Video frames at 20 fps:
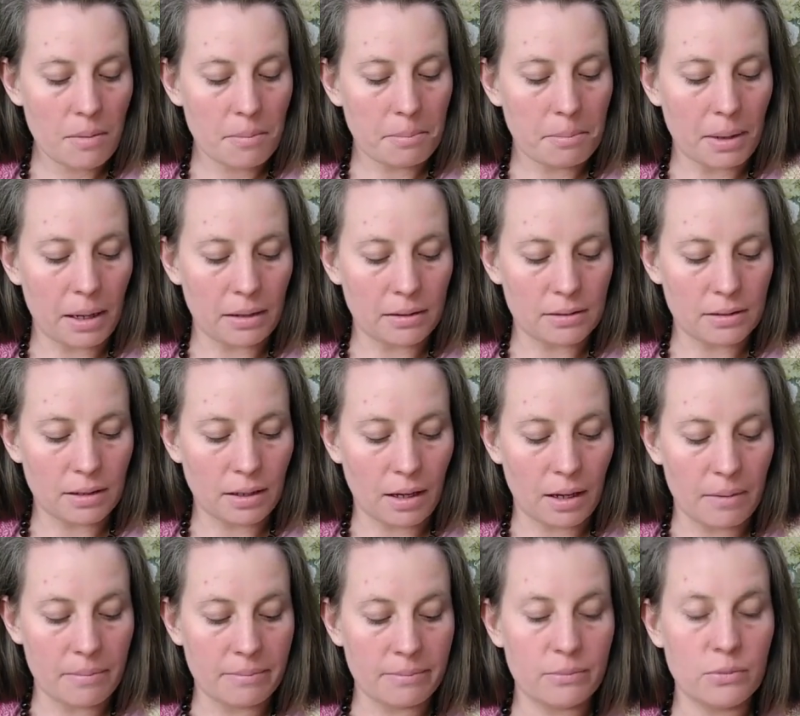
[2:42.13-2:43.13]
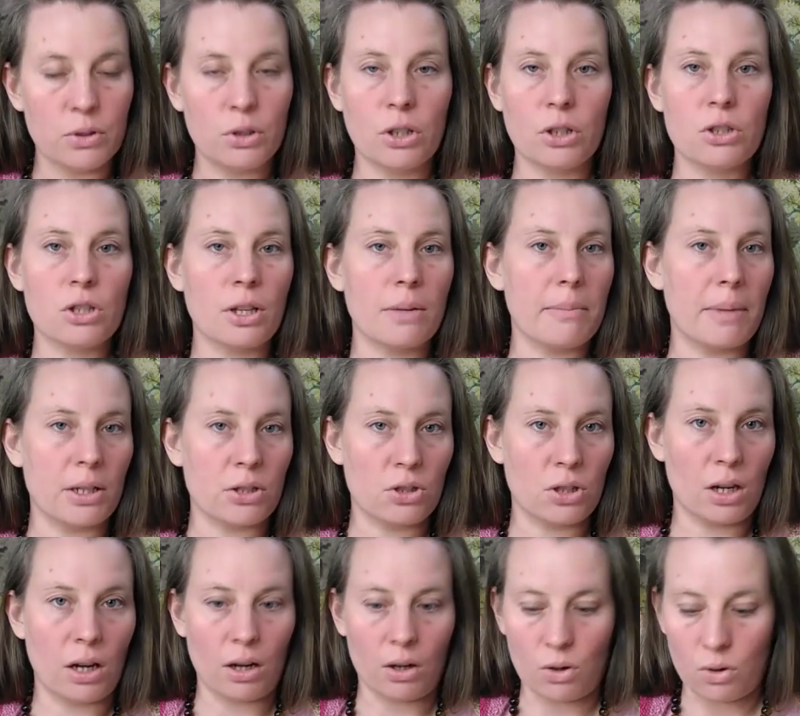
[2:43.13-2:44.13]
but not so much
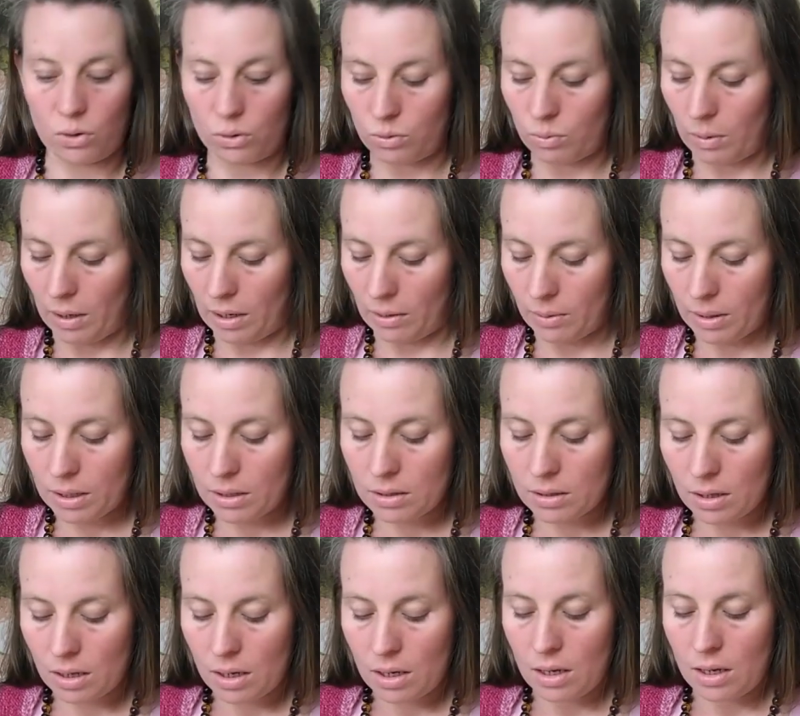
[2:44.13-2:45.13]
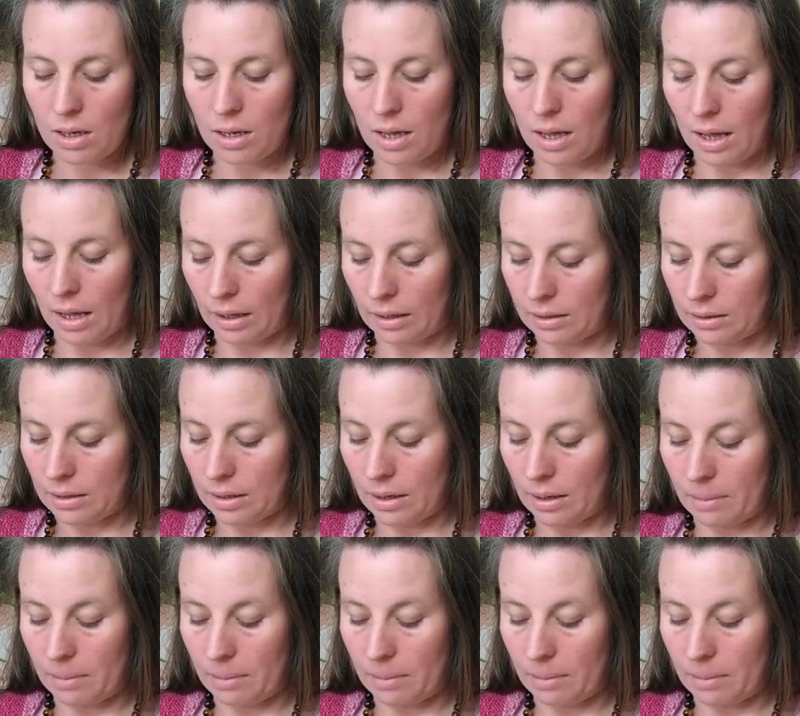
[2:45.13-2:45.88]
that I can't wear it. And